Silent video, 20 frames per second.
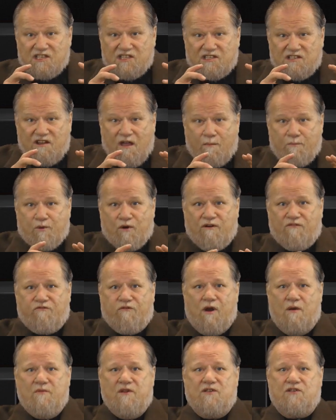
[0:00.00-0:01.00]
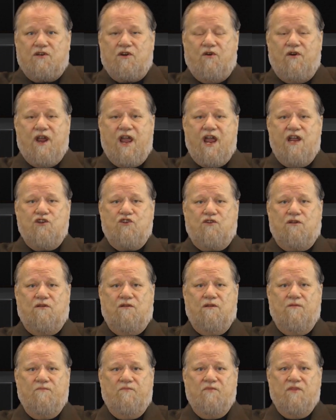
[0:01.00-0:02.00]
separate from his
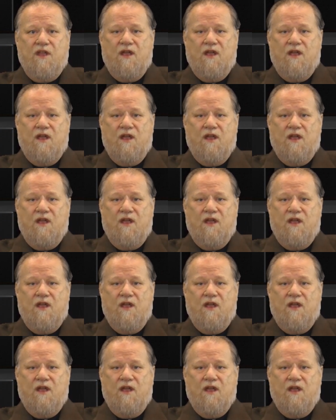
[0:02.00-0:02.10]
creation,